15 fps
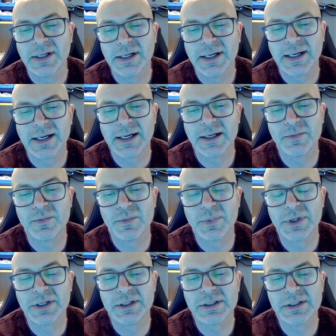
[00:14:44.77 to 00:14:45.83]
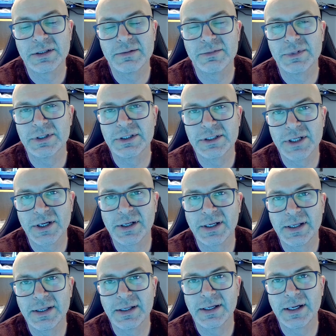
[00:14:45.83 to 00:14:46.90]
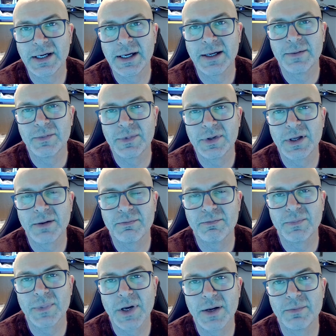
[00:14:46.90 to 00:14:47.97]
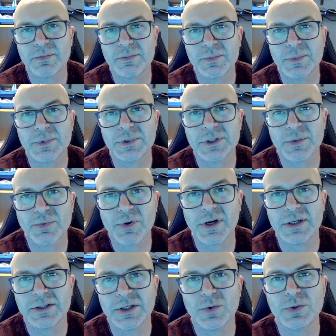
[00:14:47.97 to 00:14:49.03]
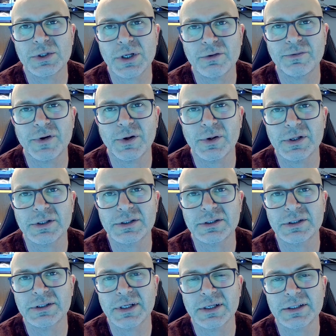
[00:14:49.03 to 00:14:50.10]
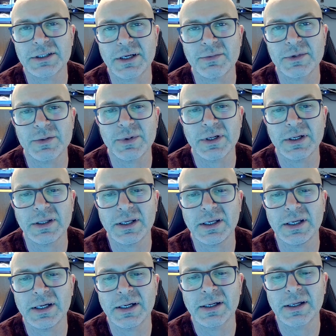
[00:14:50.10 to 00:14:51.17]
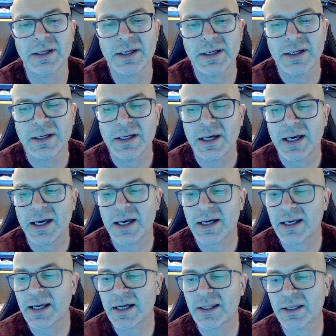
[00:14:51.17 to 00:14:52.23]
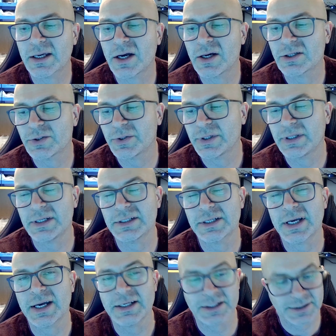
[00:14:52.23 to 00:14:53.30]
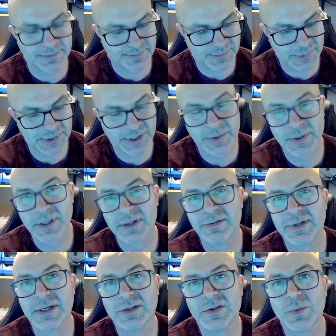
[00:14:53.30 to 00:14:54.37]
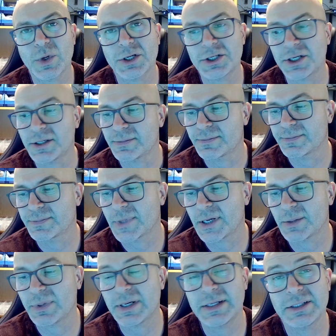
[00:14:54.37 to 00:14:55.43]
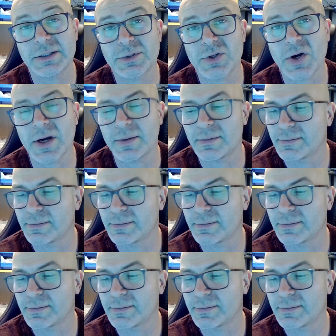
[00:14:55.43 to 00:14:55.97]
But certainly I'm surprised. The autofocus does seem to be the king of the castle in this case. So thanks for watching, and please subscribe.